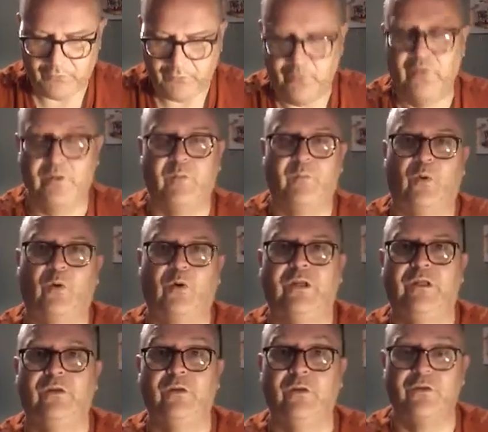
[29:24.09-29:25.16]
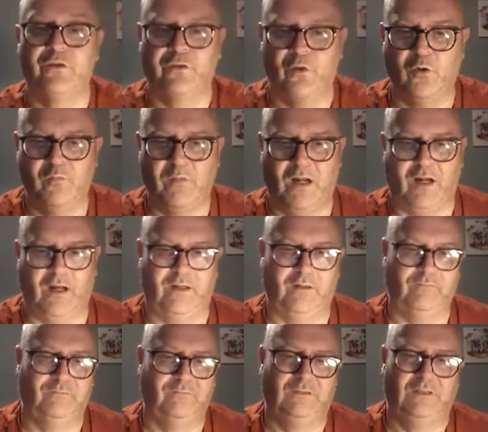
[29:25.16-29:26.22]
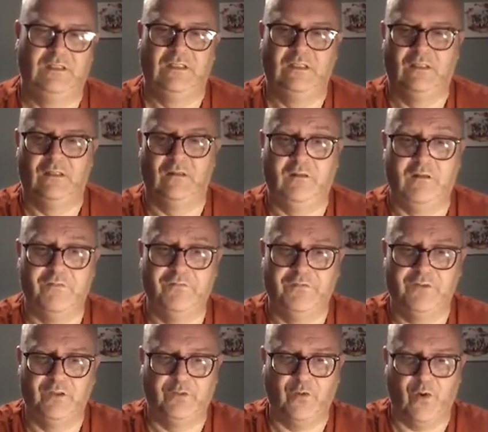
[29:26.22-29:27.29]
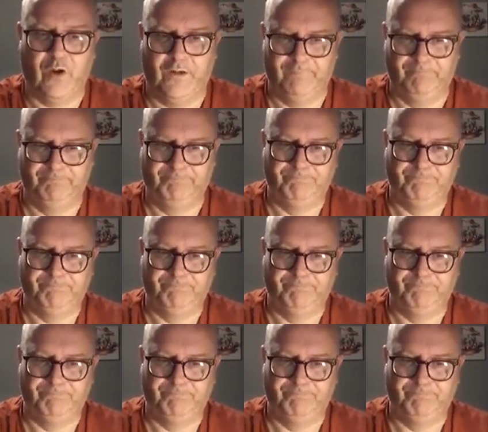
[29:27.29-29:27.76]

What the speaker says: you're the boy who stole my heart. Love to a daughter.